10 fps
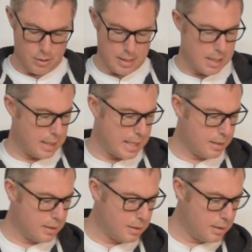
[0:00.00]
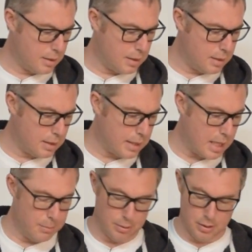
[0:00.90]
you can get
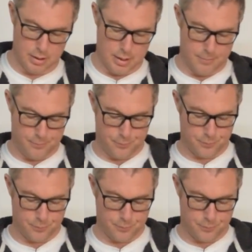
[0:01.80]
cable